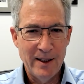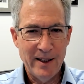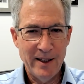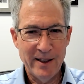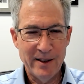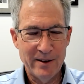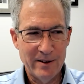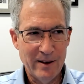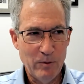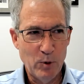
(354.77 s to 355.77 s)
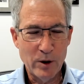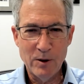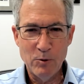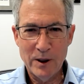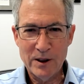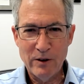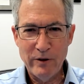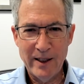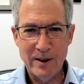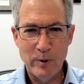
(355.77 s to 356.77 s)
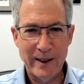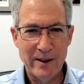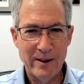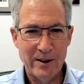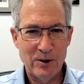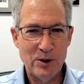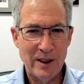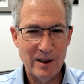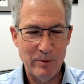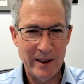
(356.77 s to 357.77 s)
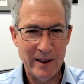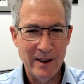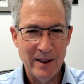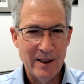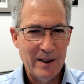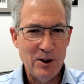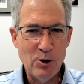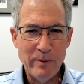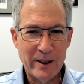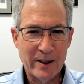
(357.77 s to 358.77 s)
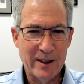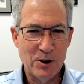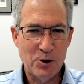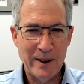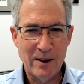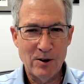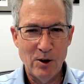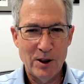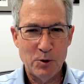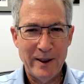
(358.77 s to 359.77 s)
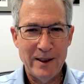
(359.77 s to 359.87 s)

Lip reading: And more than once, I've had a regulator say to me, you Americans read our laws way